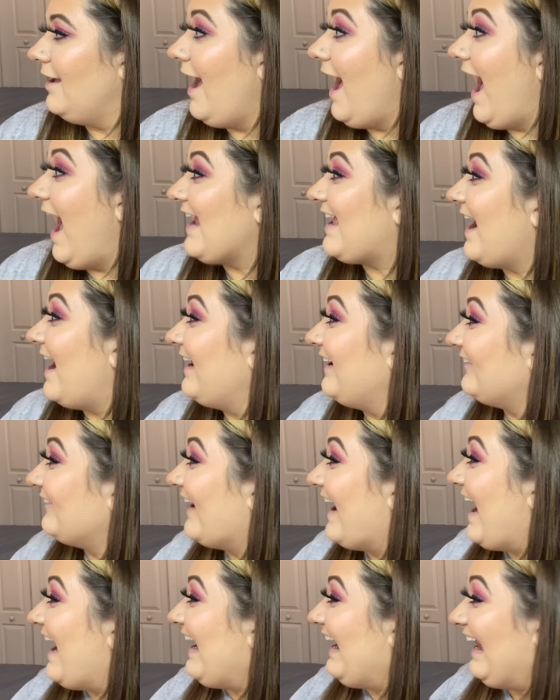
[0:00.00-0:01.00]
I got it
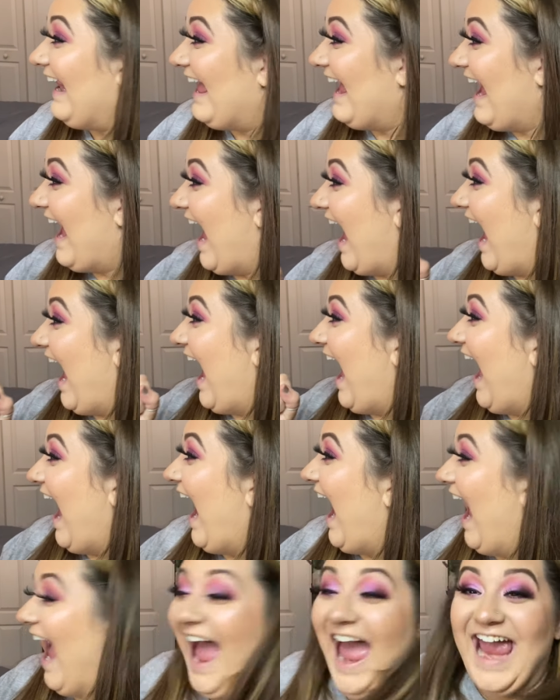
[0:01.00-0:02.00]
right. Damn it.
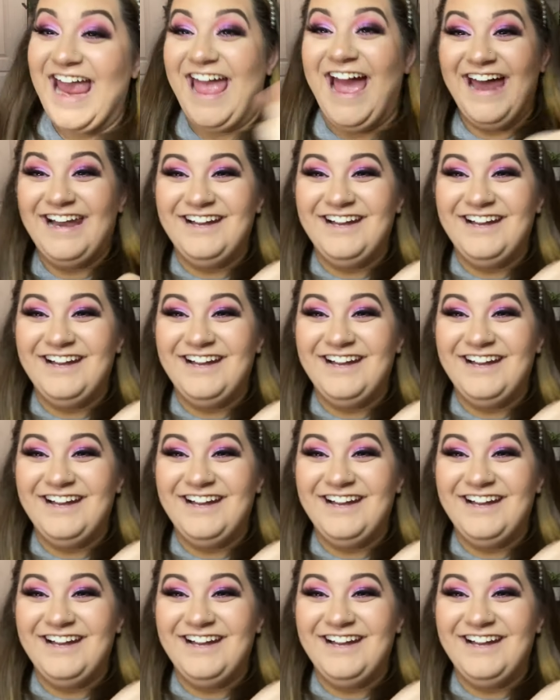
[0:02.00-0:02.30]
I got